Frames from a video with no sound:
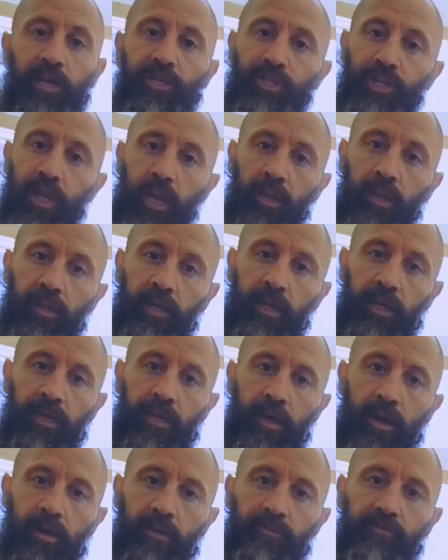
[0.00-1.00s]
gently
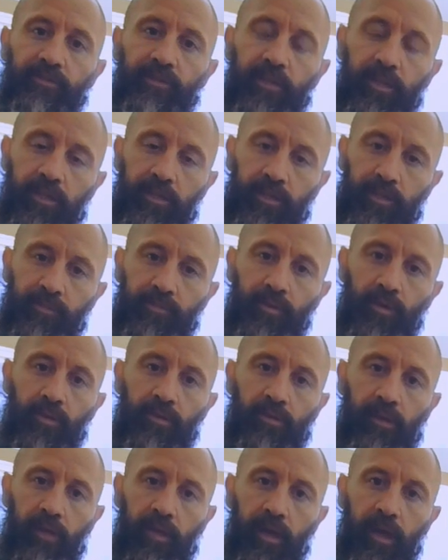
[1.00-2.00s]
enough and
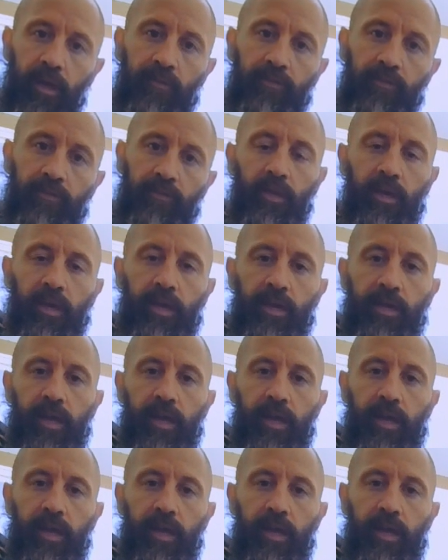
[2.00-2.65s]
smoothly enough so that